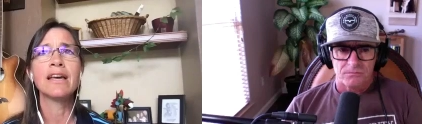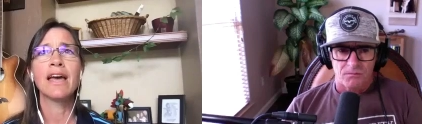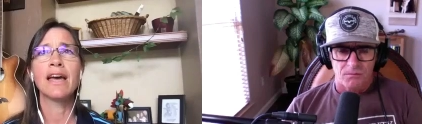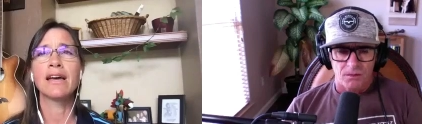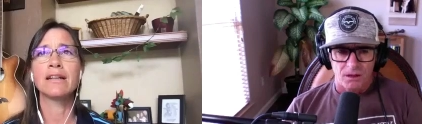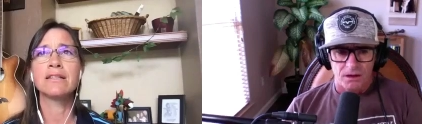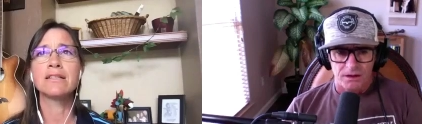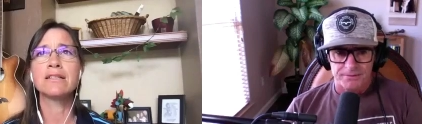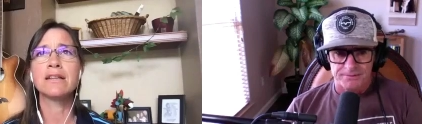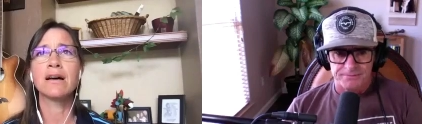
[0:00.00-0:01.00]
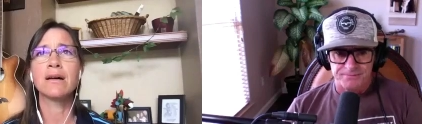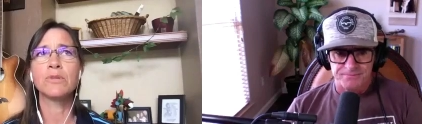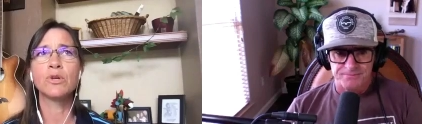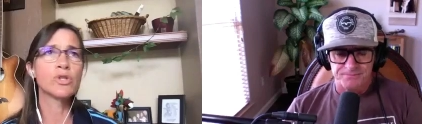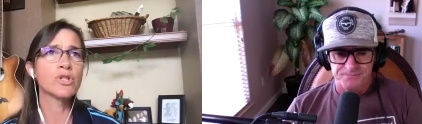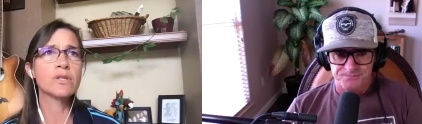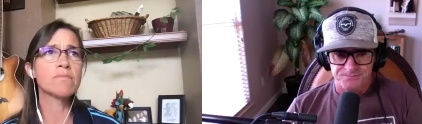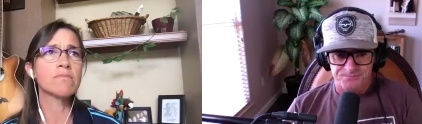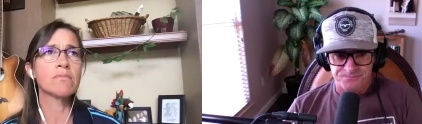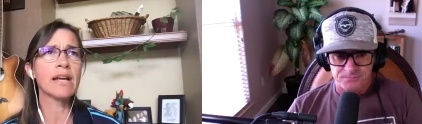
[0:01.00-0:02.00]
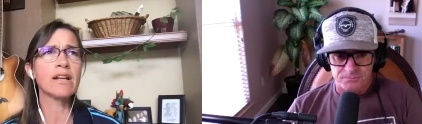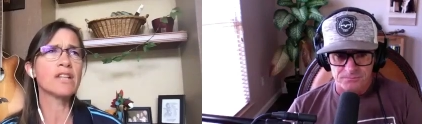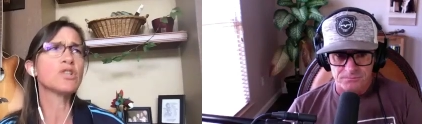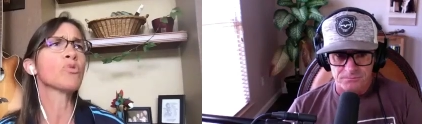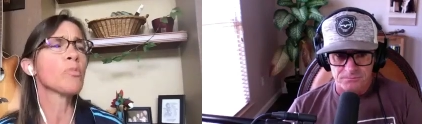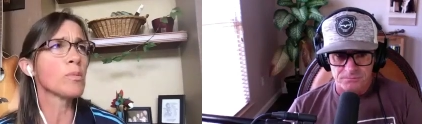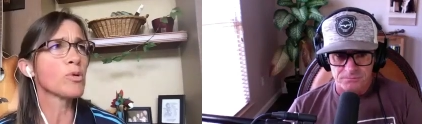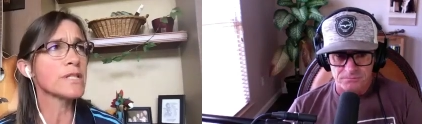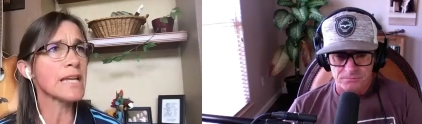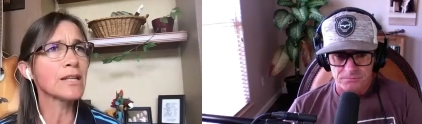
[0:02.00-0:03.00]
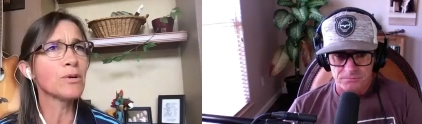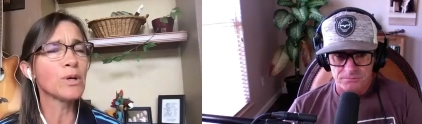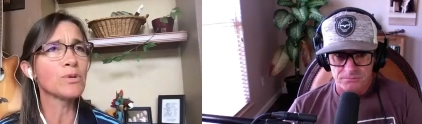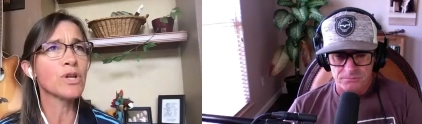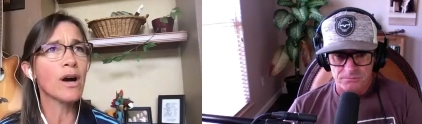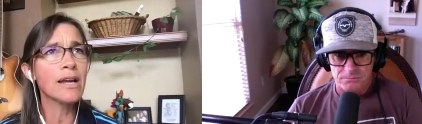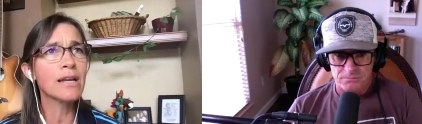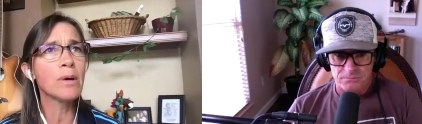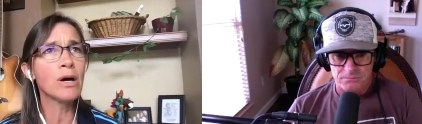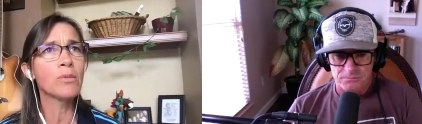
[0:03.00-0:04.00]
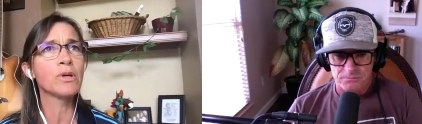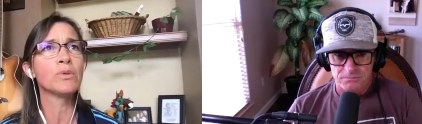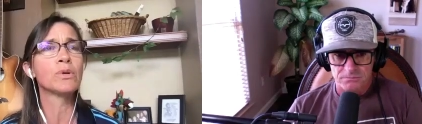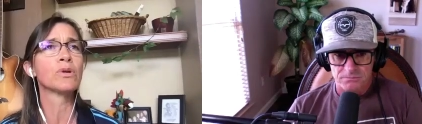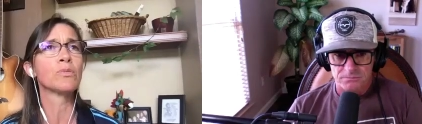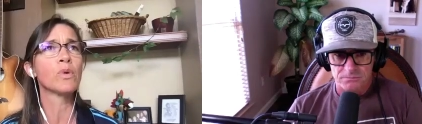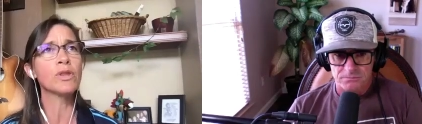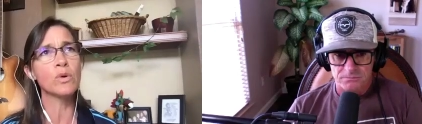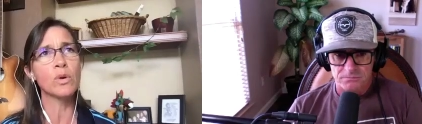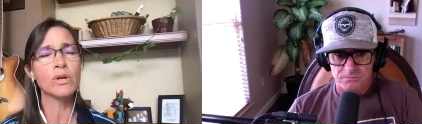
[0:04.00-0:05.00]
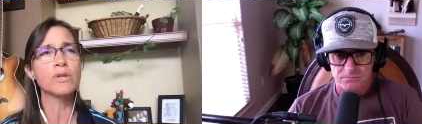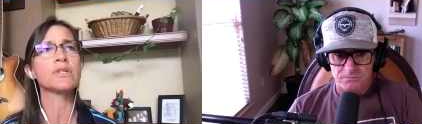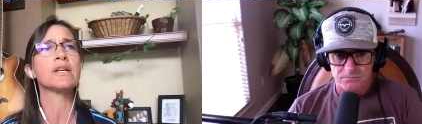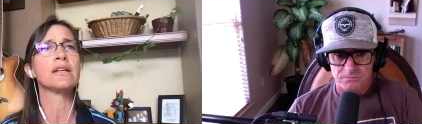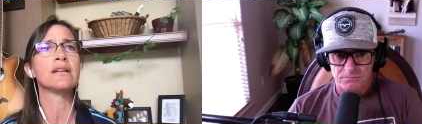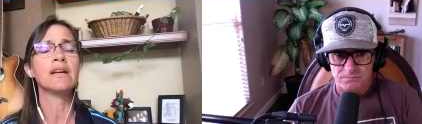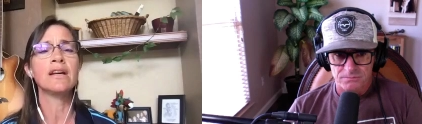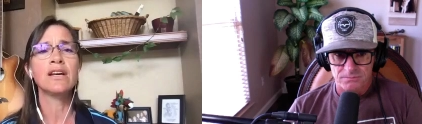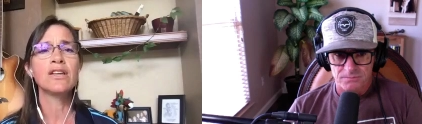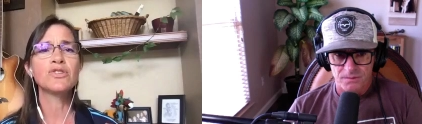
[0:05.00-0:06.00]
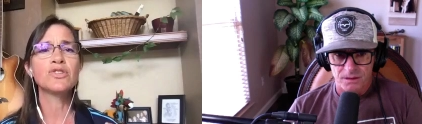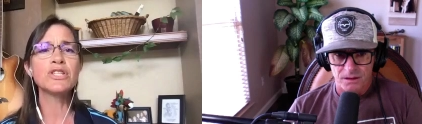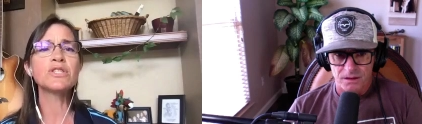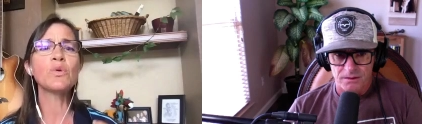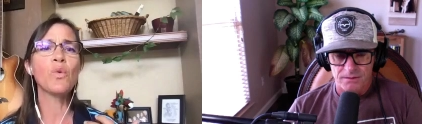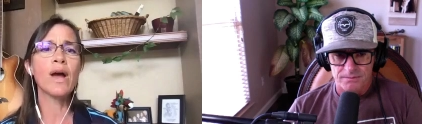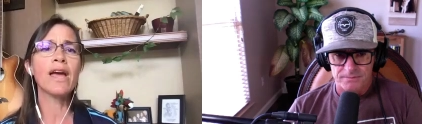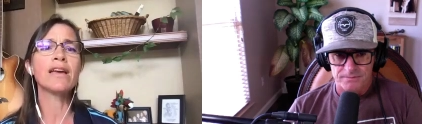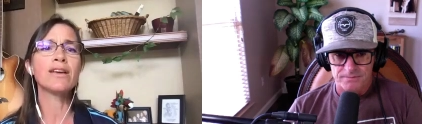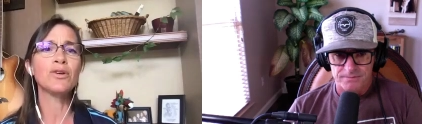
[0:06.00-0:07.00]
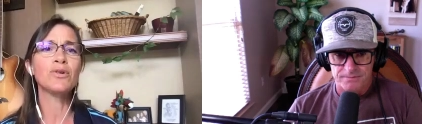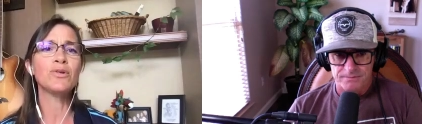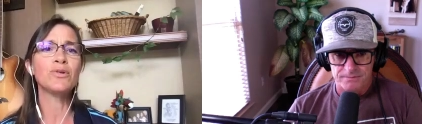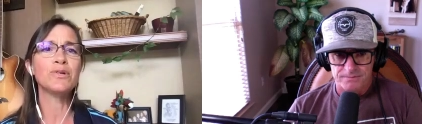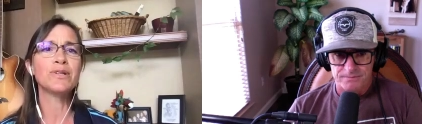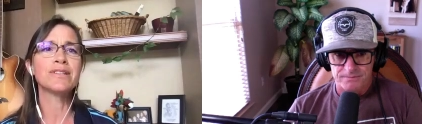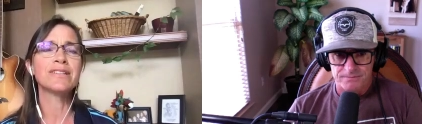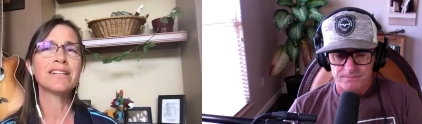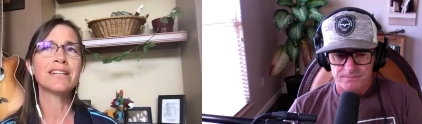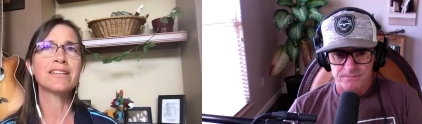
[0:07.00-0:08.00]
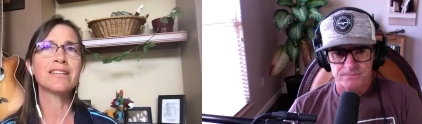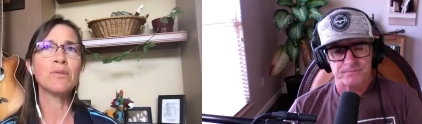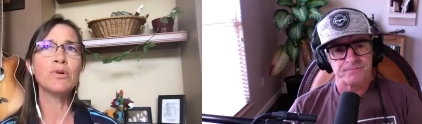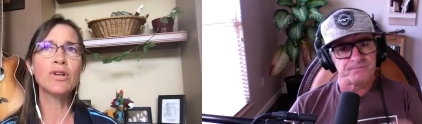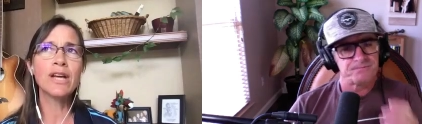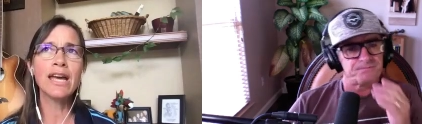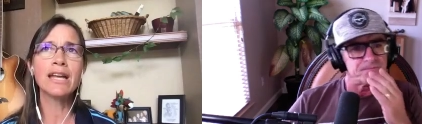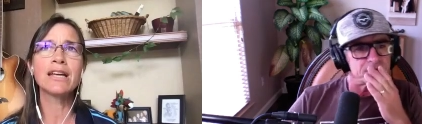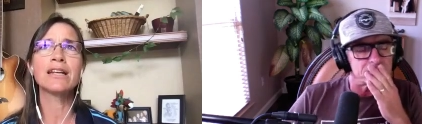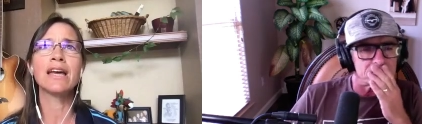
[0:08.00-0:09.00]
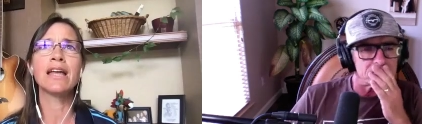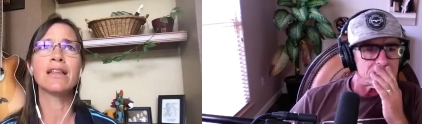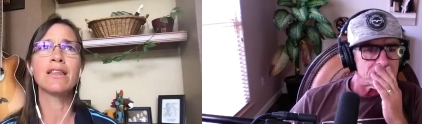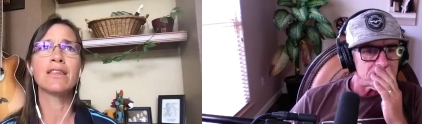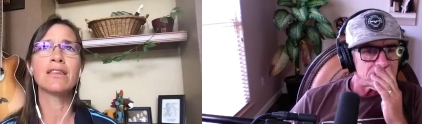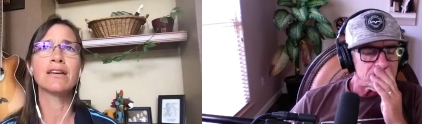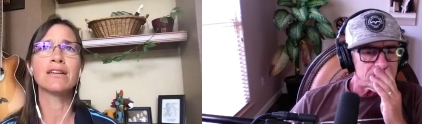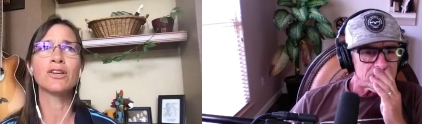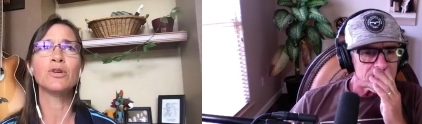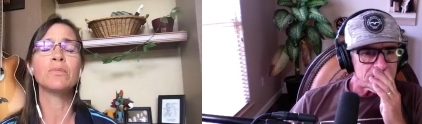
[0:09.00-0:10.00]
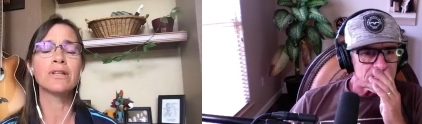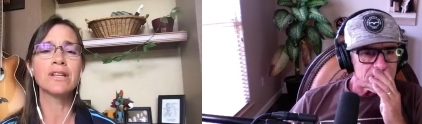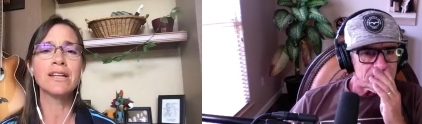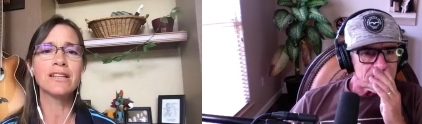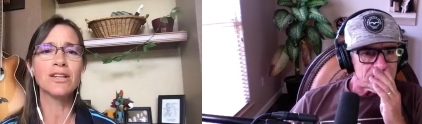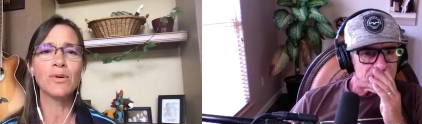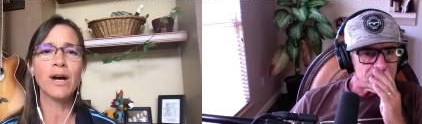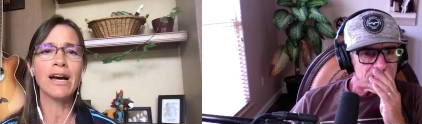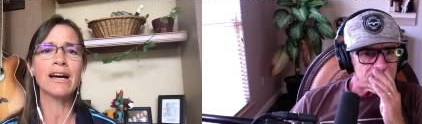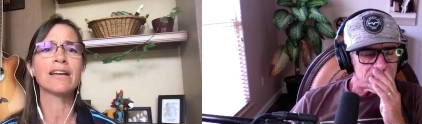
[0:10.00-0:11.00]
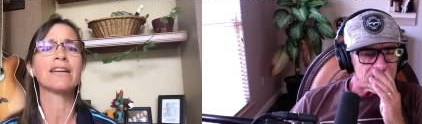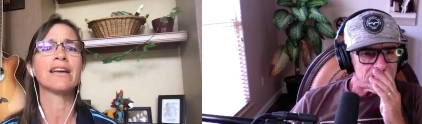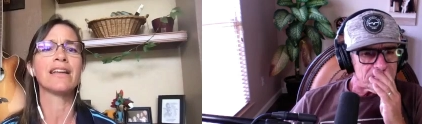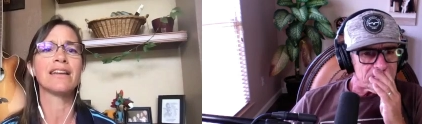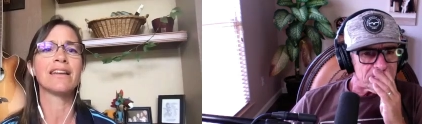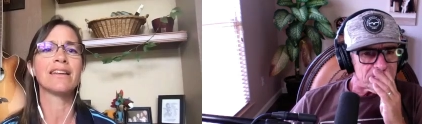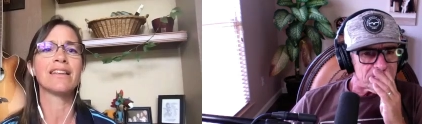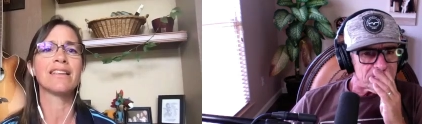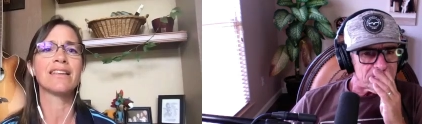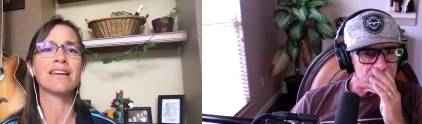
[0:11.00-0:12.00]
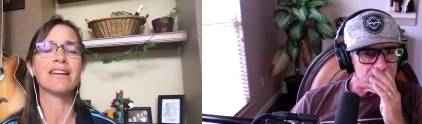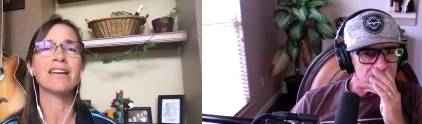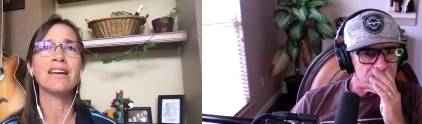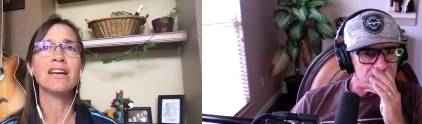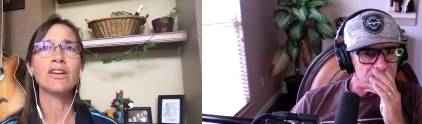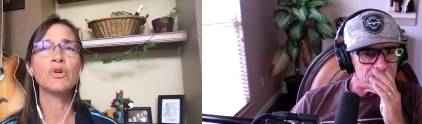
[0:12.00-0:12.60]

Speaker 1: and um, you were just I, I don't remember exactly what you were talking about but you were with a horse and just the way you communicated and the humility that you had and that you